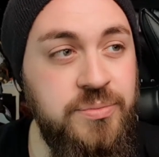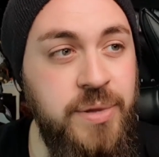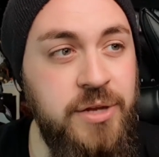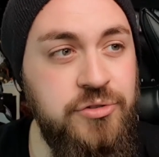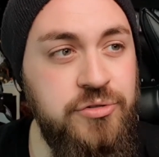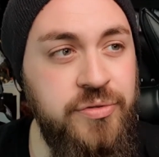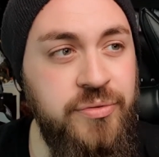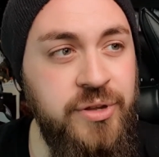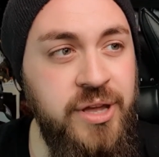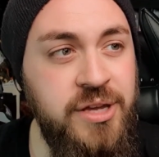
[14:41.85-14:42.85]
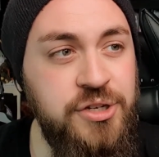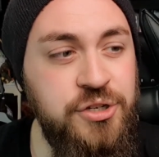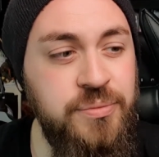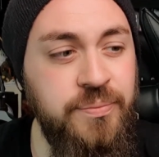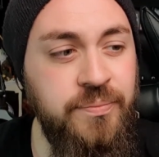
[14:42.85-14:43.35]

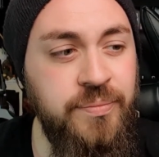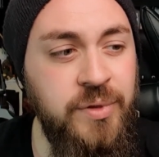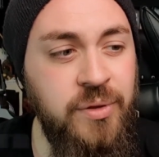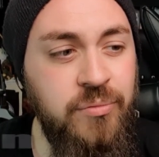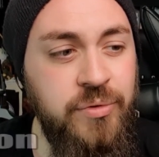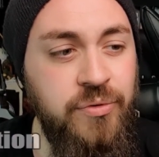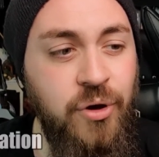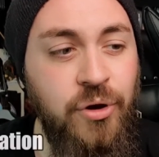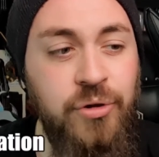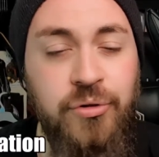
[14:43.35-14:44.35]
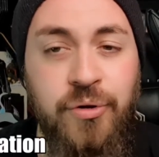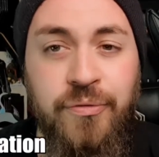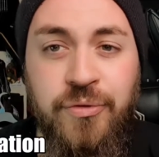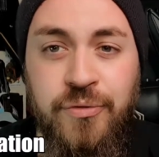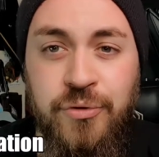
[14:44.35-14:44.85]
Petrification with Hollow of
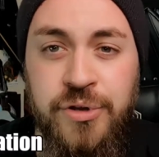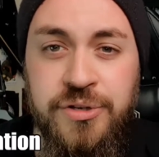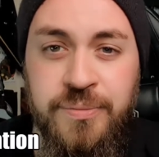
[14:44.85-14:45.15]
the Void.